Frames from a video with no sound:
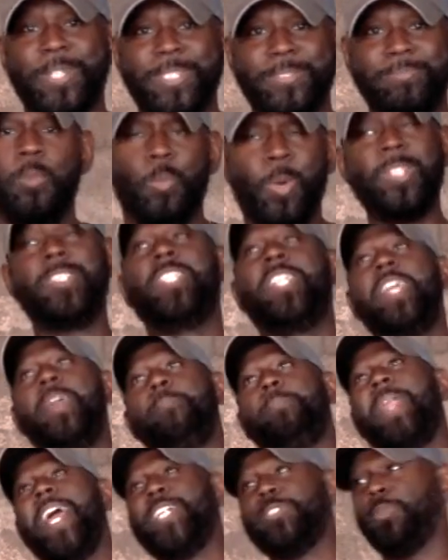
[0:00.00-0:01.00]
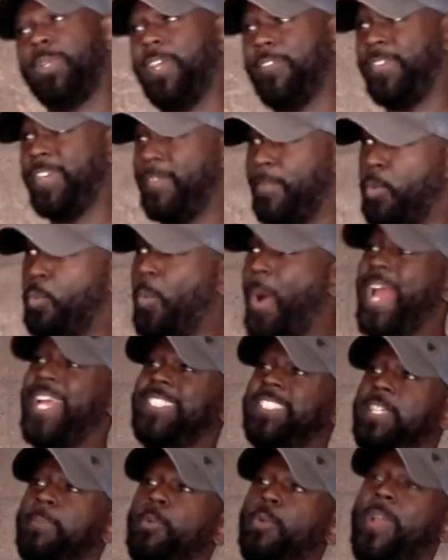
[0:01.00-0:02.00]
it. Once again, blacks will have given
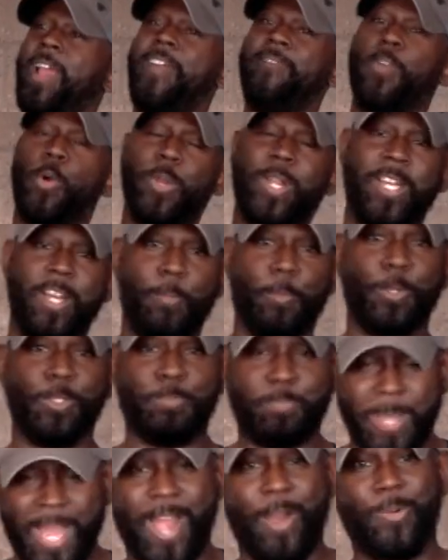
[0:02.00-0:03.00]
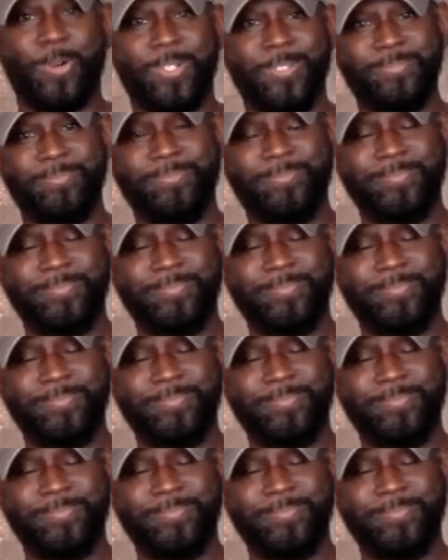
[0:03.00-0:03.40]
white Democrat voting liberals power.